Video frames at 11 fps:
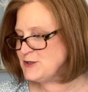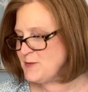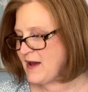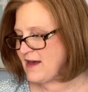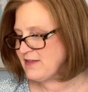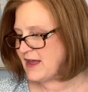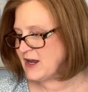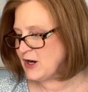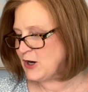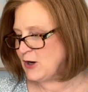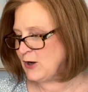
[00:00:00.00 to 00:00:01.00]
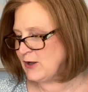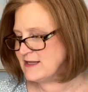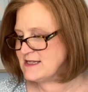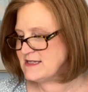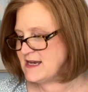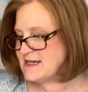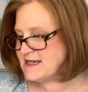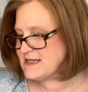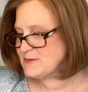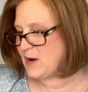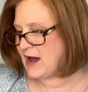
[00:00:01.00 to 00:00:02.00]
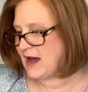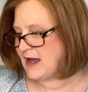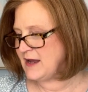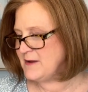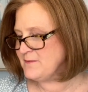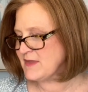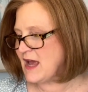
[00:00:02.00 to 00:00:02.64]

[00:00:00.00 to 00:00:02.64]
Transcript: do math like a girl. It's as easy as pie.